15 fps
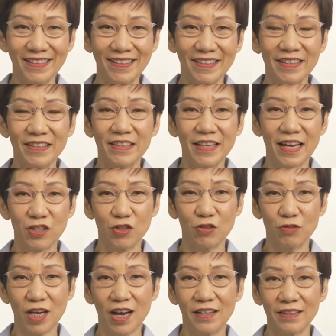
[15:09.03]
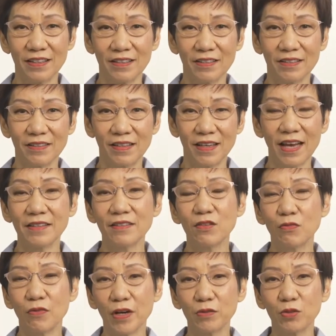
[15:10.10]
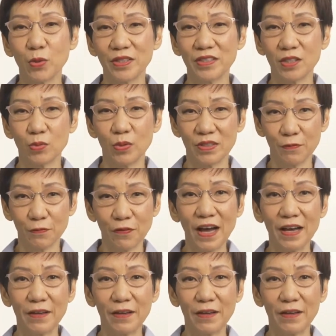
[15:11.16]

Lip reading: than the national target, at around 2025.